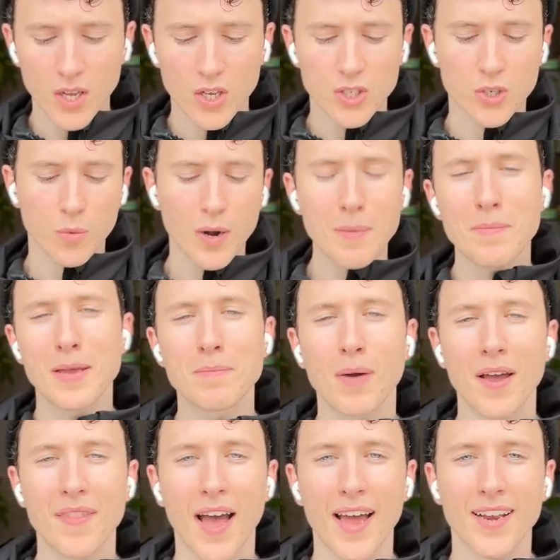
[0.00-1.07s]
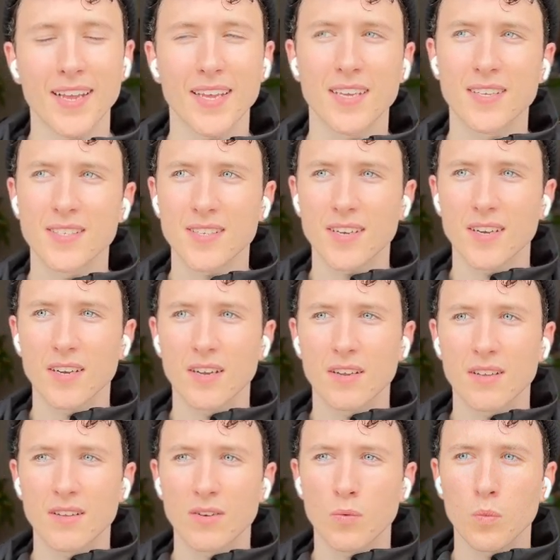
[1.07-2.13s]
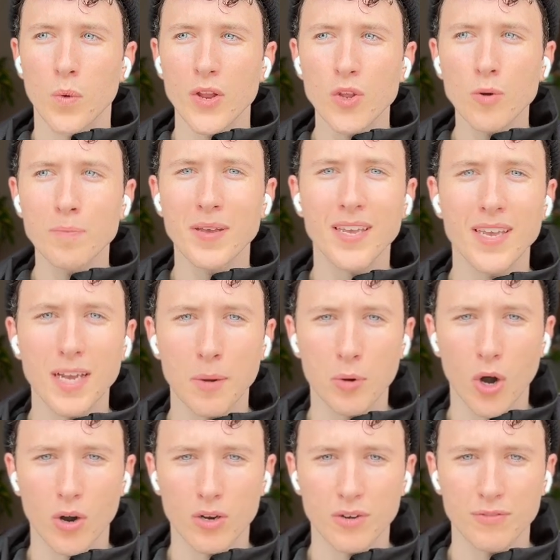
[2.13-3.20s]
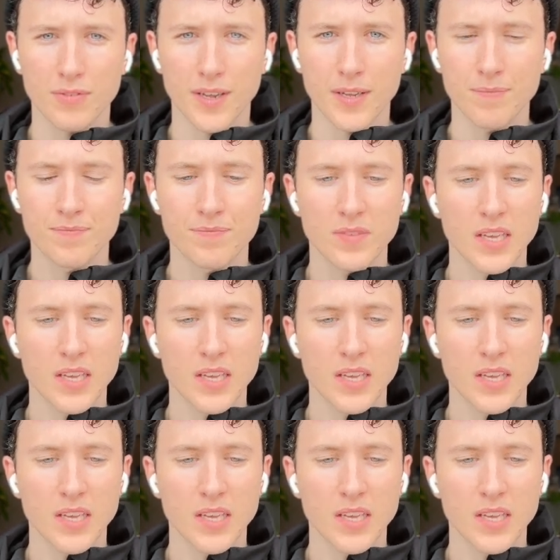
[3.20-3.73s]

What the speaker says: So what I mean by that is when you're picking up choreography,